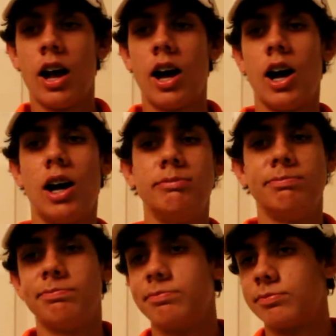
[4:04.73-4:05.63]

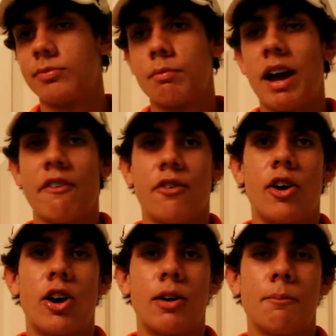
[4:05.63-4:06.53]
By
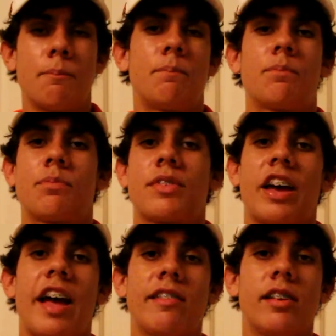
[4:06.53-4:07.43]
far,
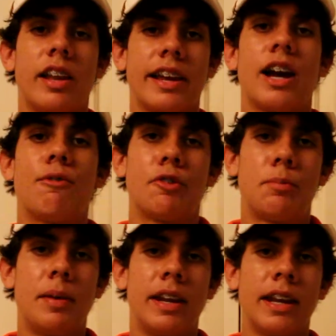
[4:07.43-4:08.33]
that's all I got for
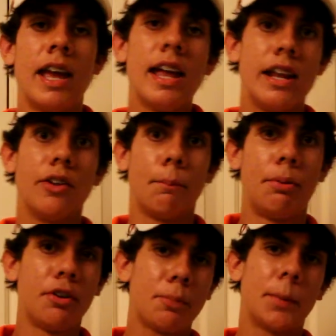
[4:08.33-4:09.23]
spinning. Now the
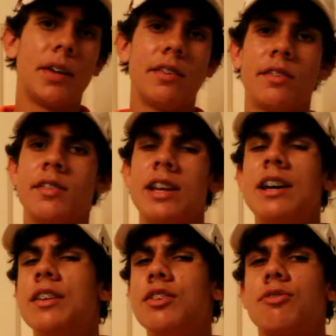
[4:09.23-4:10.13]
push buttons,
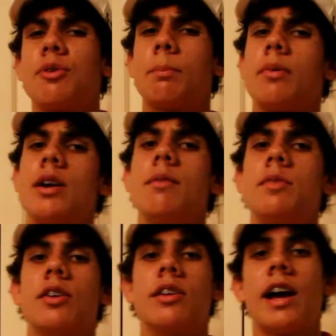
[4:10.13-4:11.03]
these are for brim.
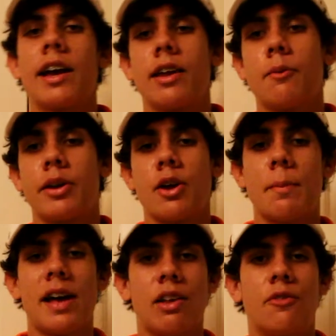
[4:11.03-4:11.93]
You're not going to want to go
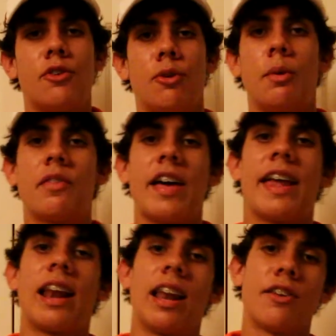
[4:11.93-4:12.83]
bass fishing with
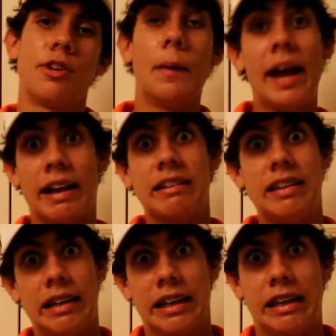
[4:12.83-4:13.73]
that unless you
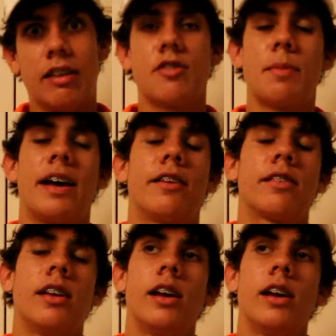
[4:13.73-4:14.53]
accidentally catch a bass.